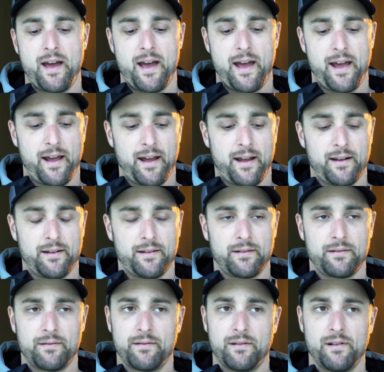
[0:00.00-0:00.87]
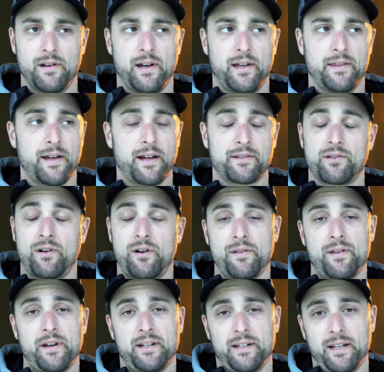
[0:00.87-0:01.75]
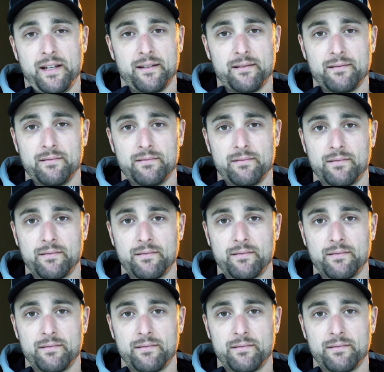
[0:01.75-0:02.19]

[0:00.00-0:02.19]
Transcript: and that's all they need.